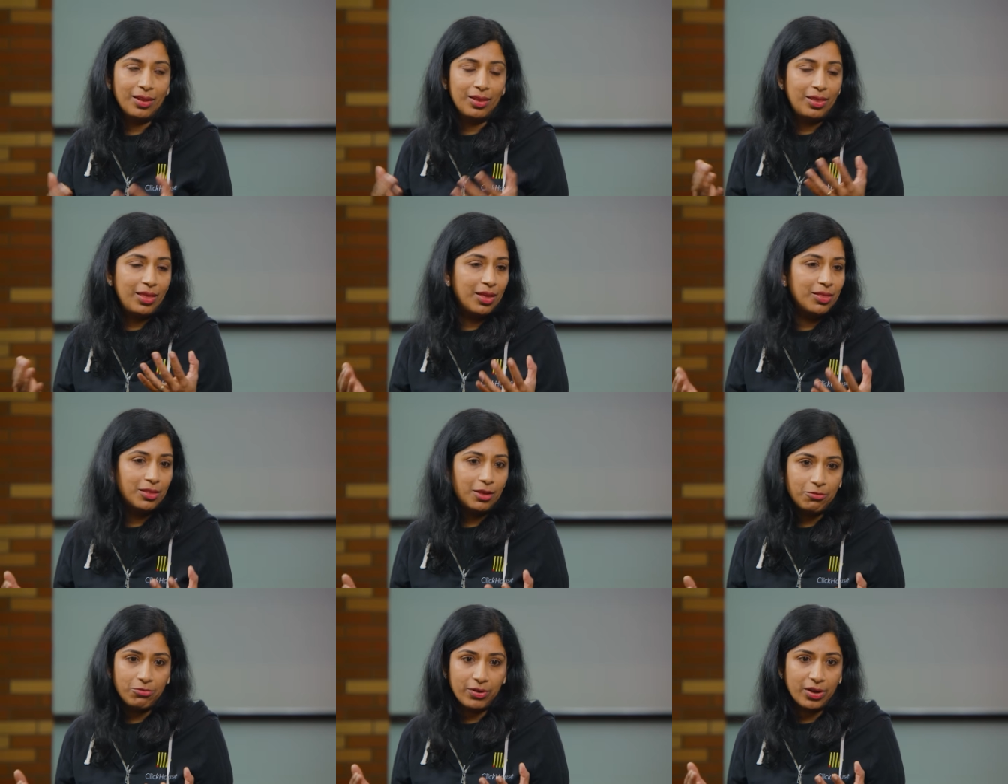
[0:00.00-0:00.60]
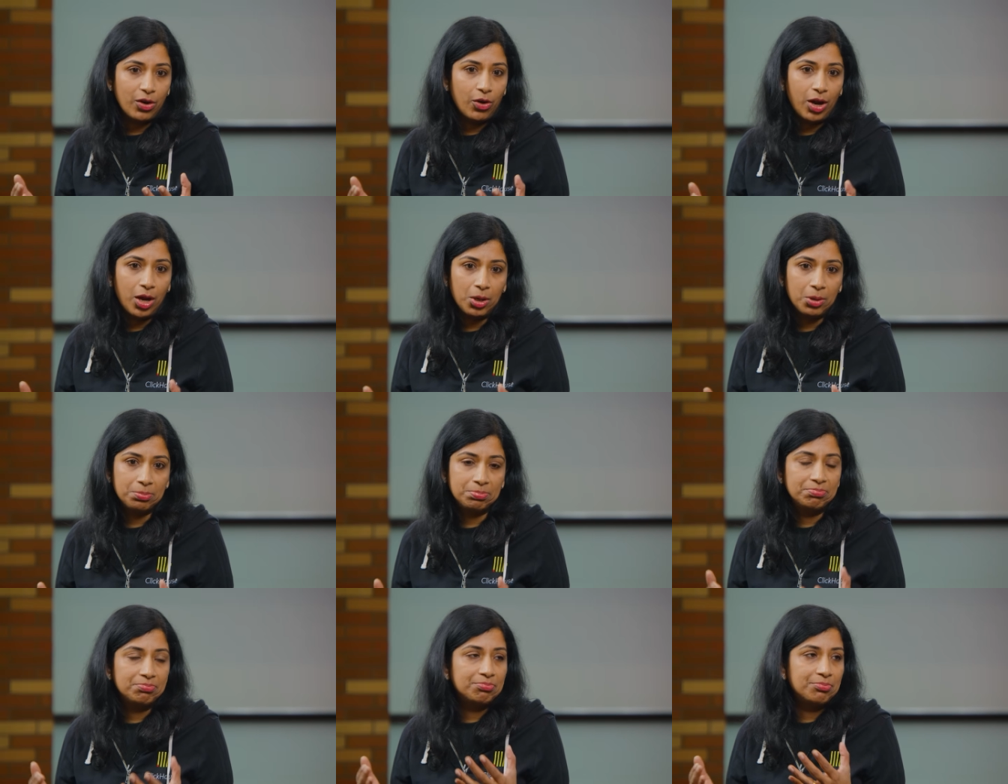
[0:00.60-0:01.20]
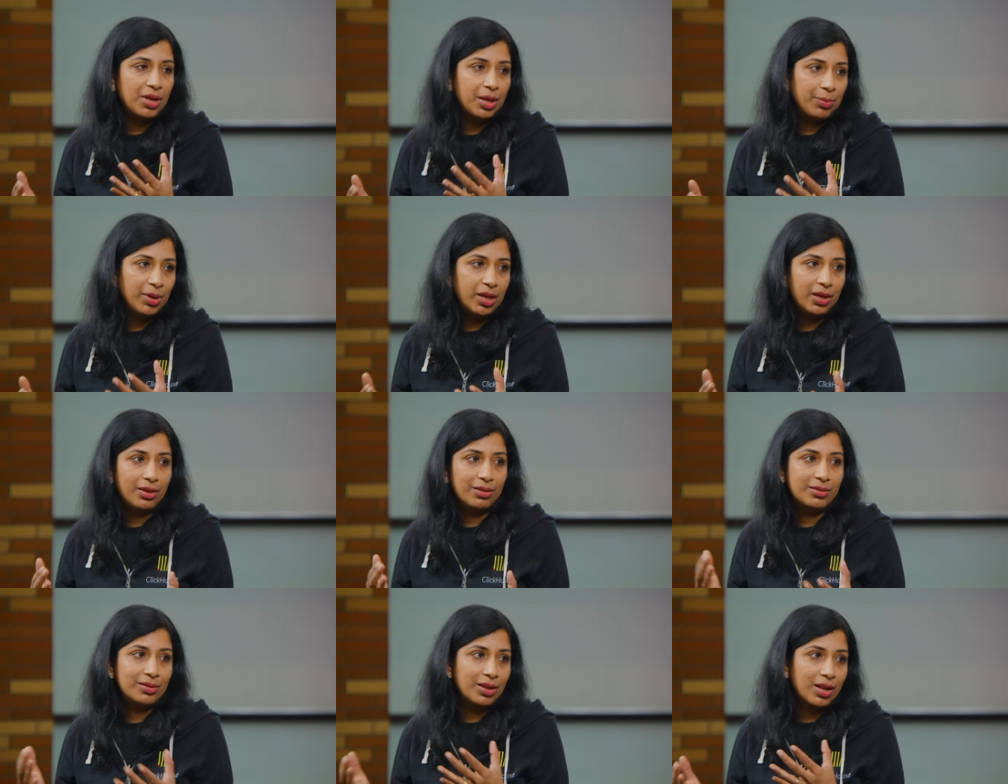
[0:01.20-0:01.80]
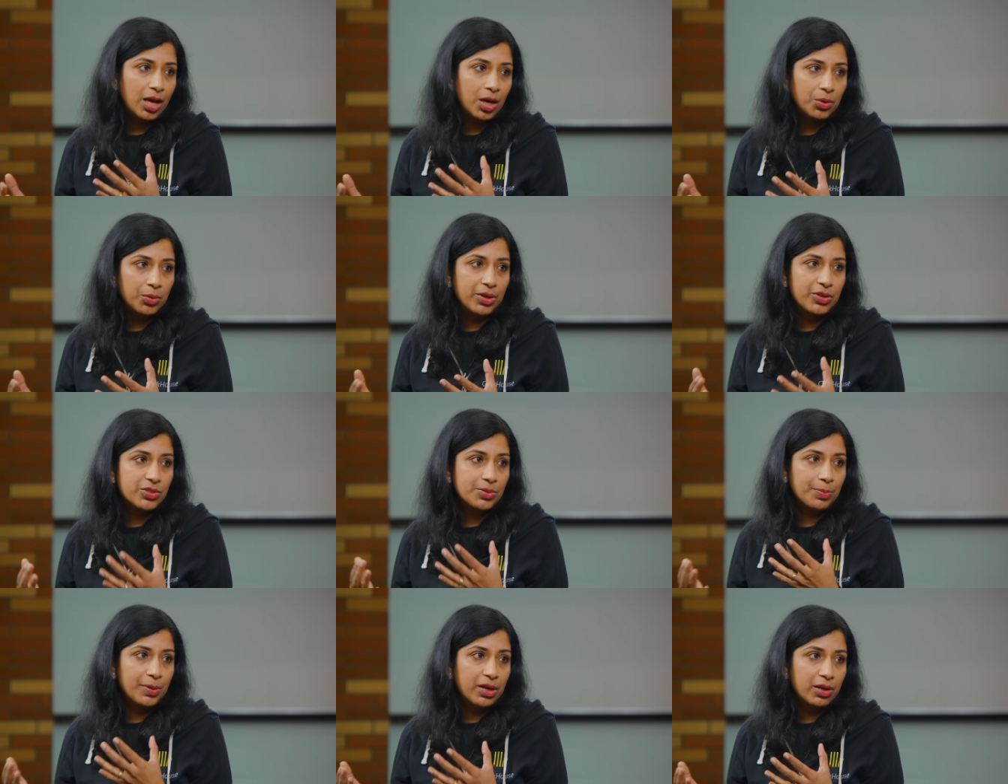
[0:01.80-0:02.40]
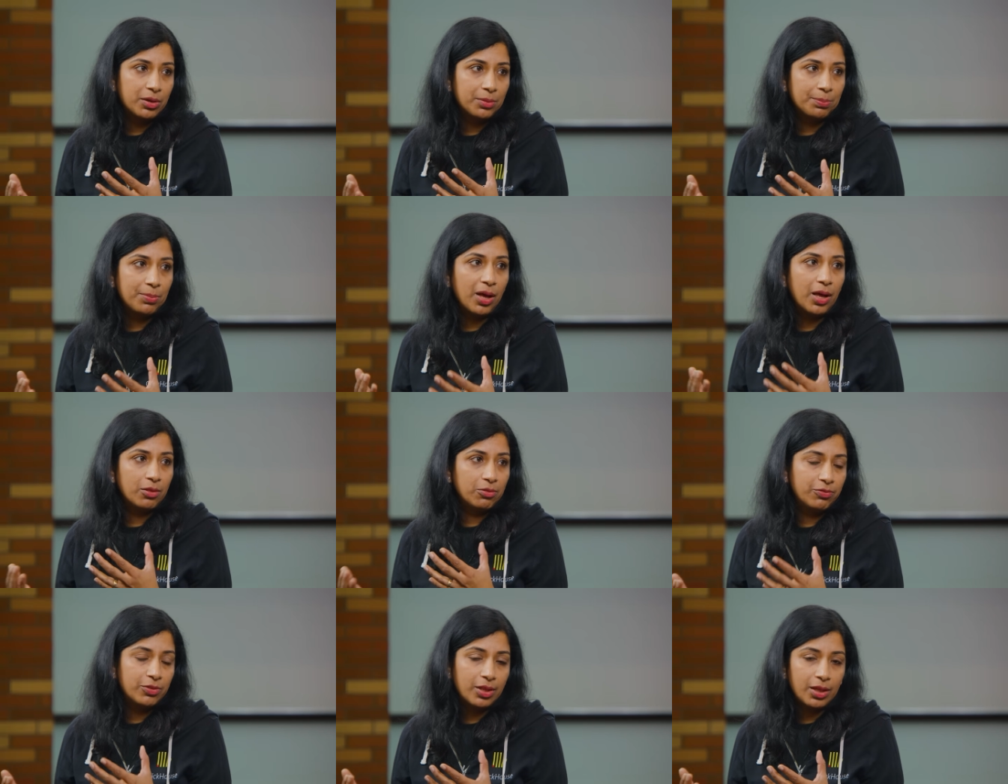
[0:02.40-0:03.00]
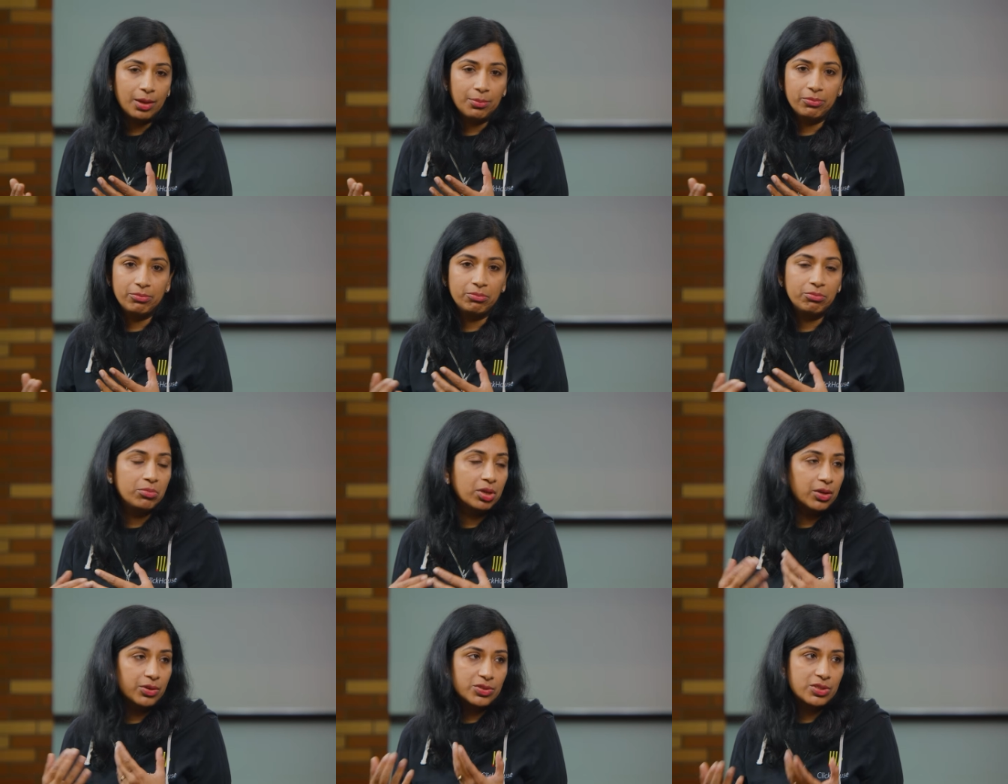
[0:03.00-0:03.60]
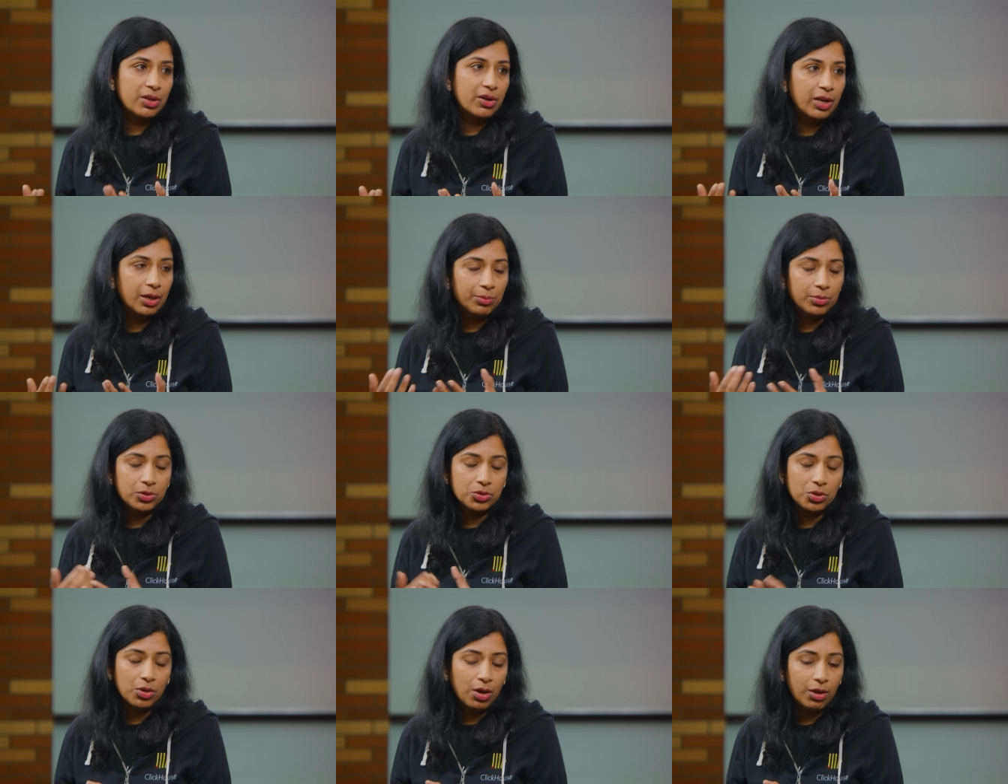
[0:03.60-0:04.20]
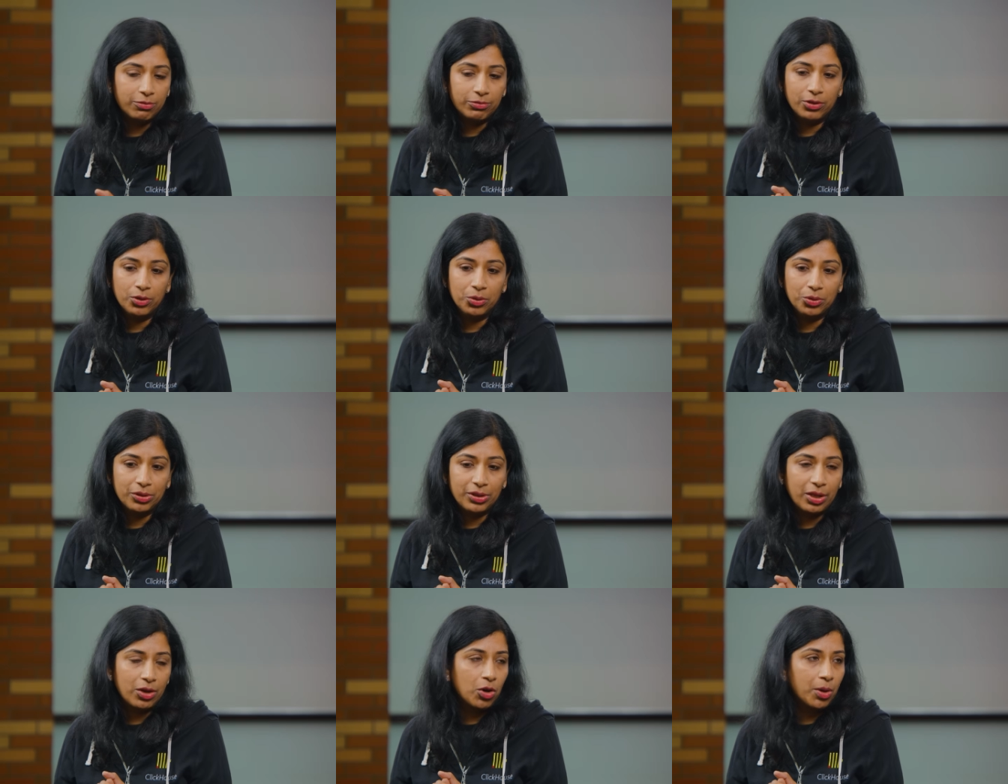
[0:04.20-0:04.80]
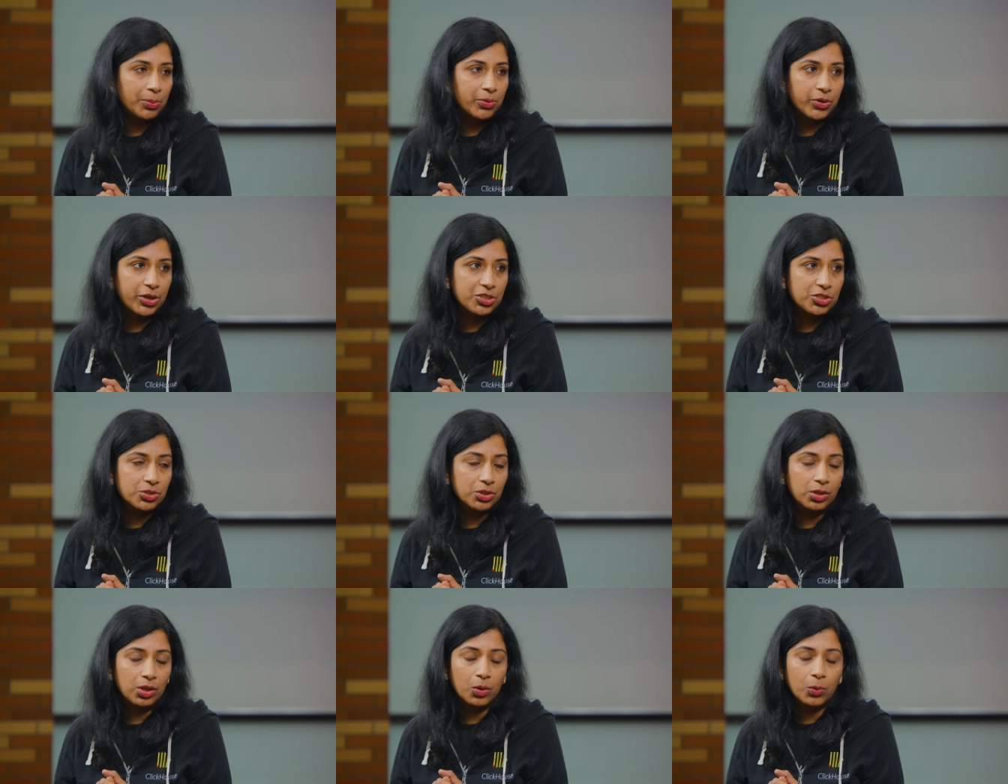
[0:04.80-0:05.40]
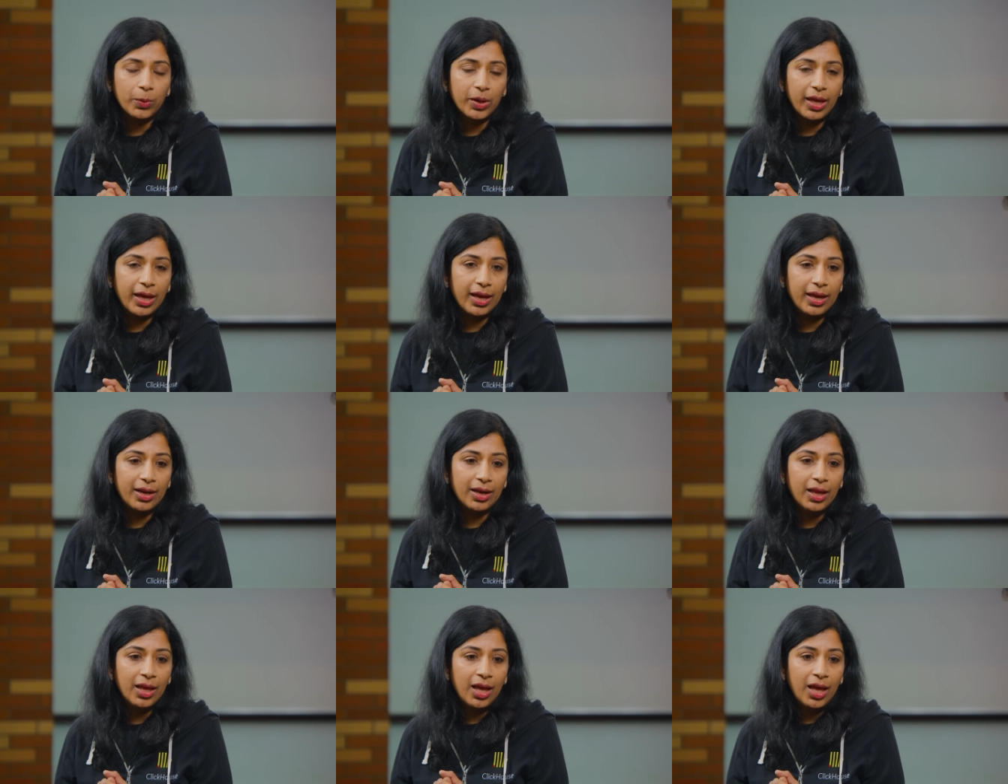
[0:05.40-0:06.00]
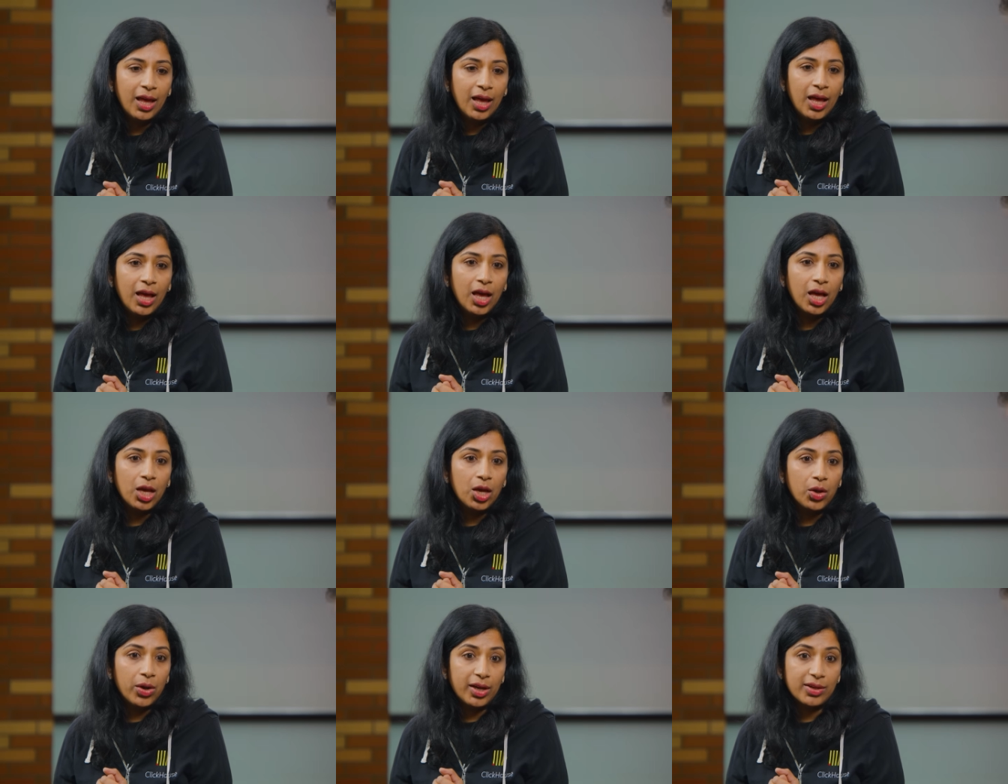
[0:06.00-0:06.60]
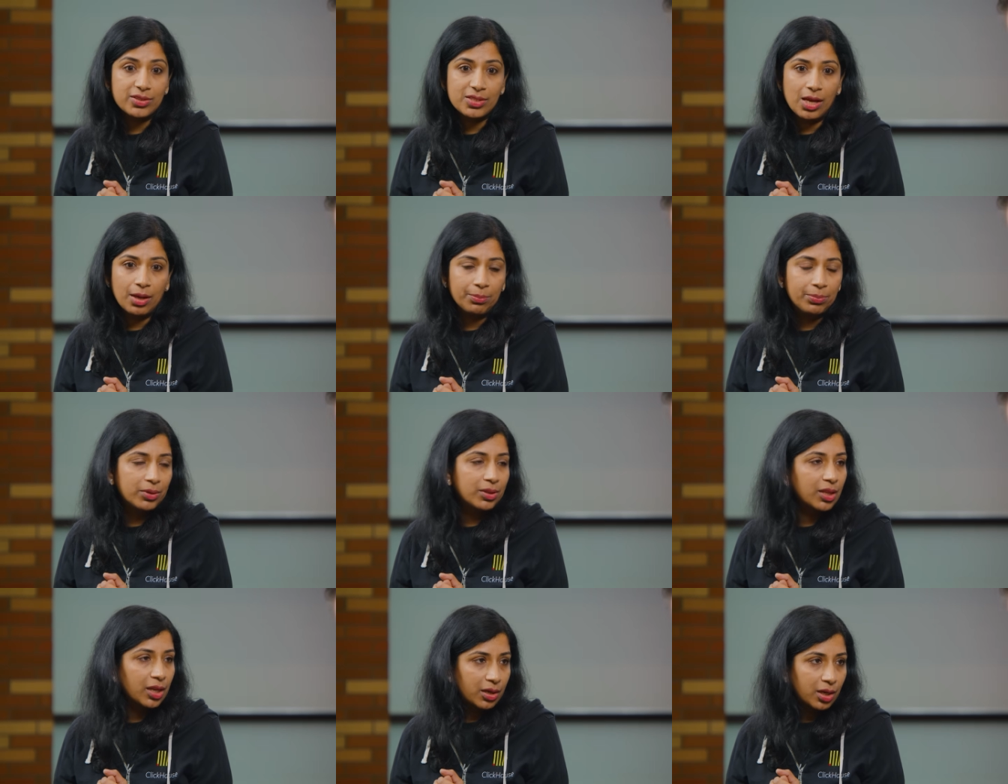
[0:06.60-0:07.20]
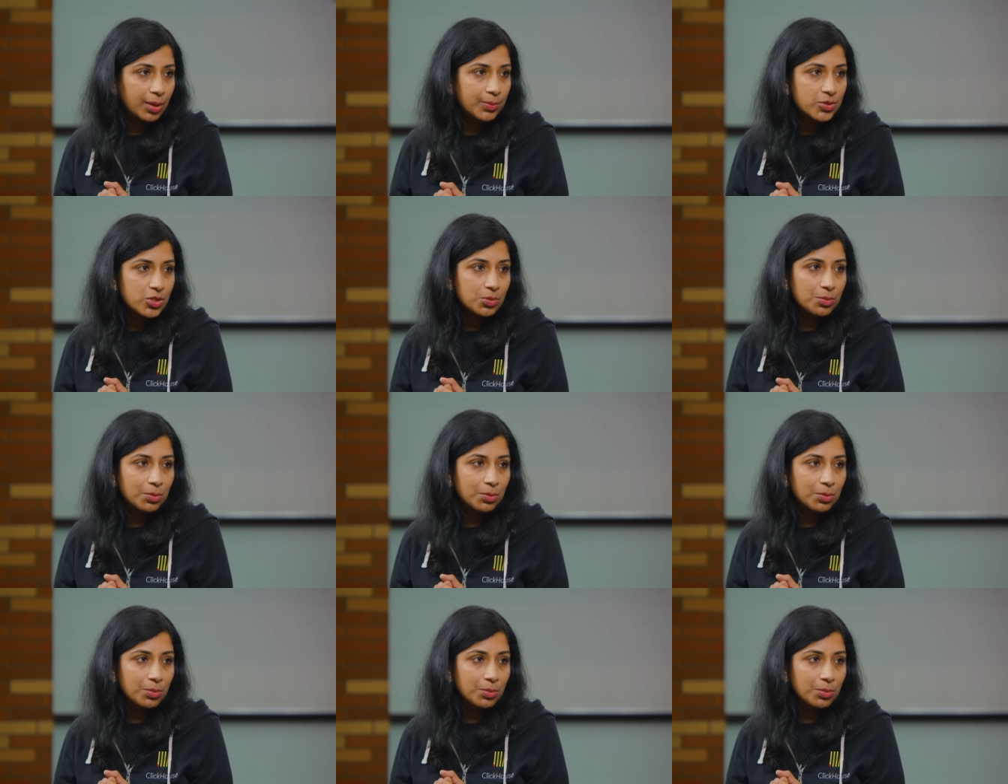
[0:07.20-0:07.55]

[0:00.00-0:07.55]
then they figure out maybe cloud is a better path for them because they're able to offload their operational overhead. A good example that comes to